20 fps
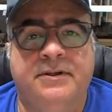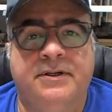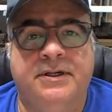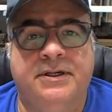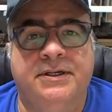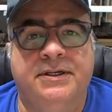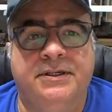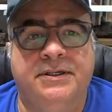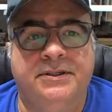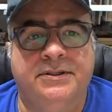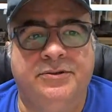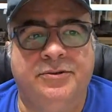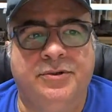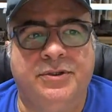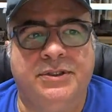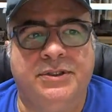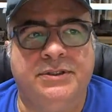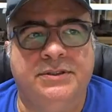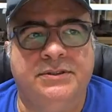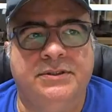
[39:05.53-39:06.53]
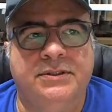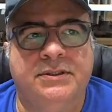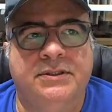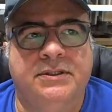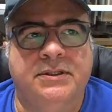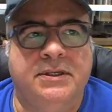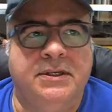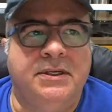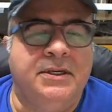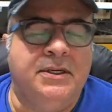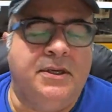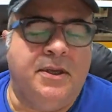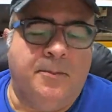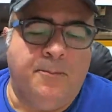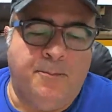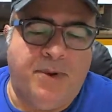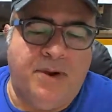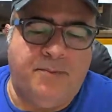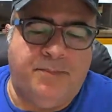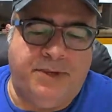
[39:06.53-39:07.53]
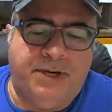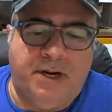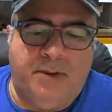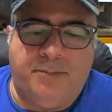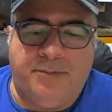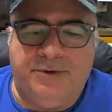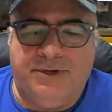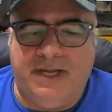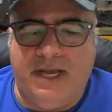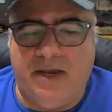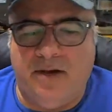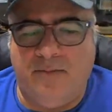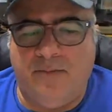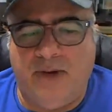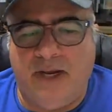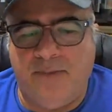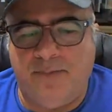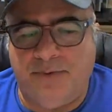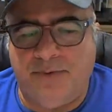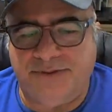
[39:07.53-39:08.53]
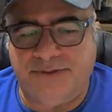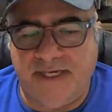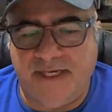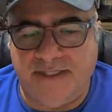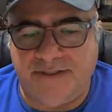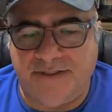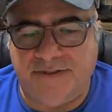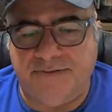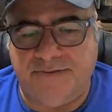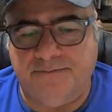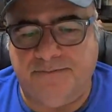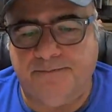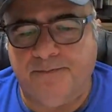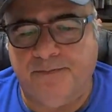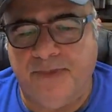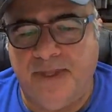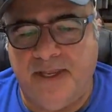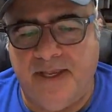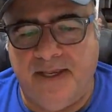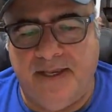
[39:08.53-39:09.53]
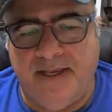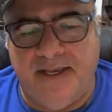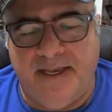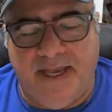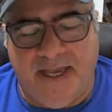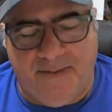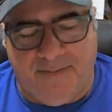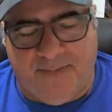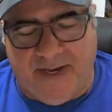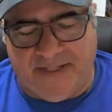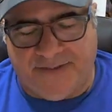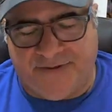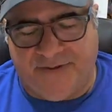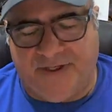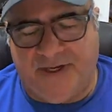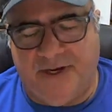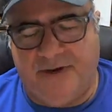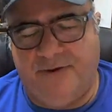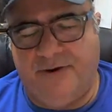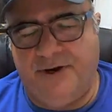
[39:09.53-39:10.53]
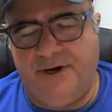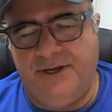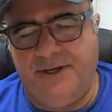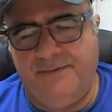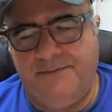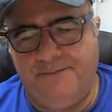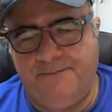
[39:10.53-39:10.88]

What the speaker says: You can bump it up or down by percentage. Hey, Patrick, how are you?